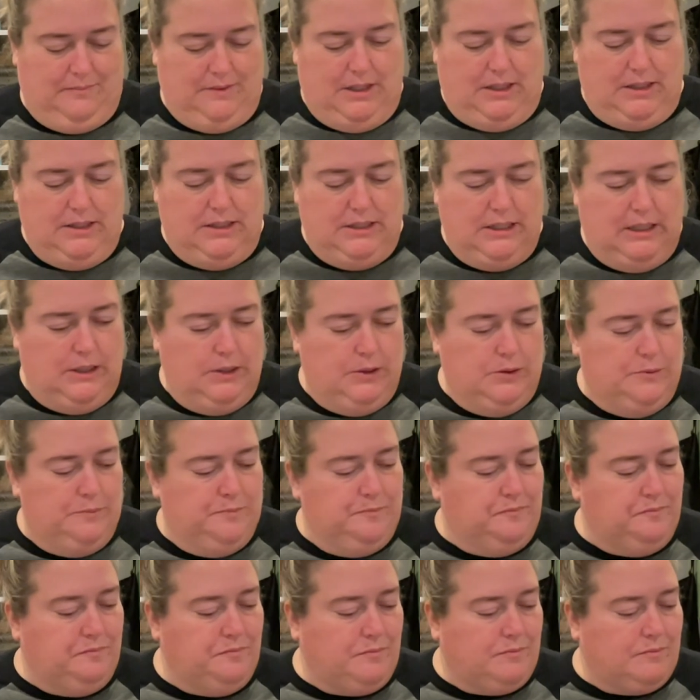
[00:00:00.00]
So
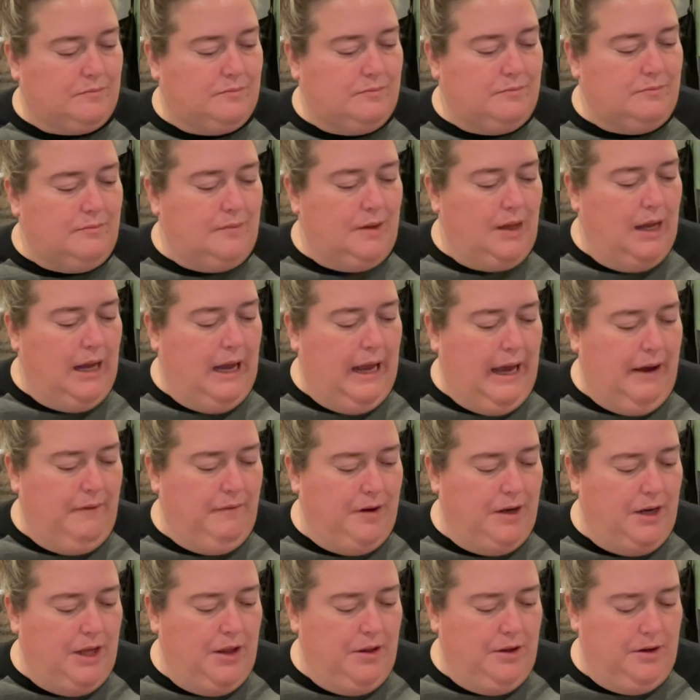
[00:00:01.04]
I have
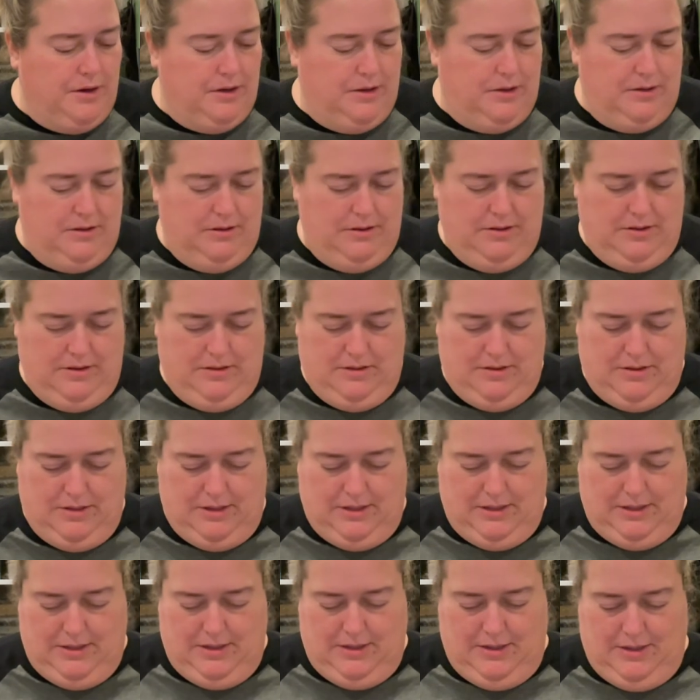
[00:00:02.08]
another
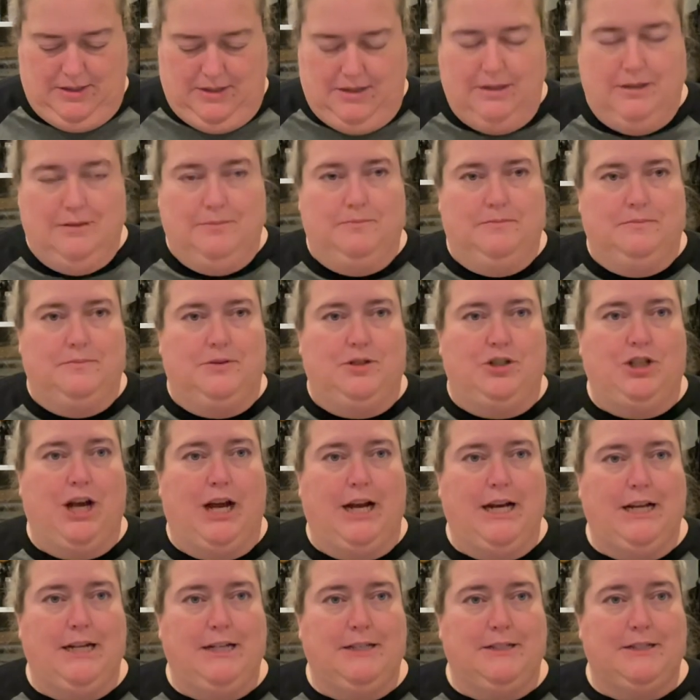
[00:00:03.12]

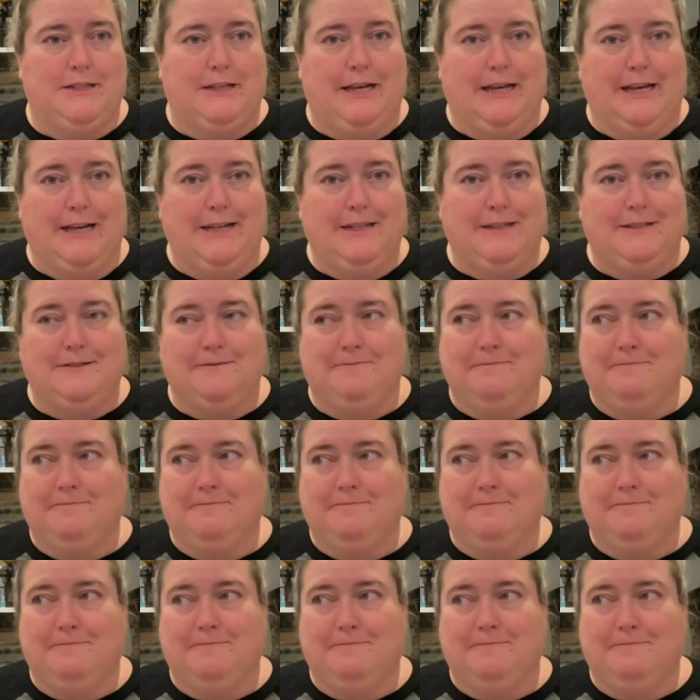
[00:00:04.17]
Chinese kit.